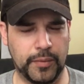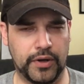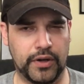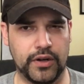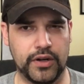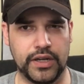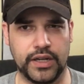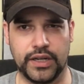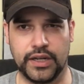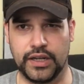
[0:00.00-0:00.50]

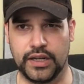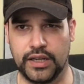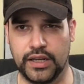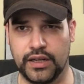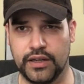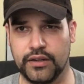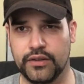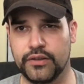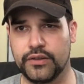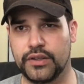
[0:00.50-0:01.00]
part, it
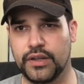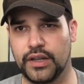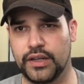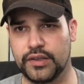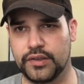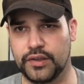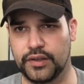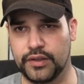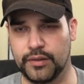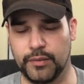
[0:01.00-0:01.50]
adheres
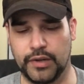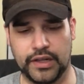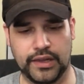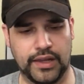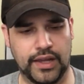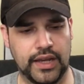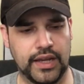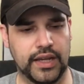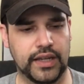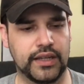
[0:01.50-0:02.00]
nicely to my
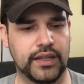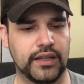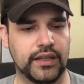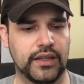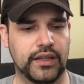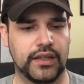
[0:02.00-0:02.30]
leg,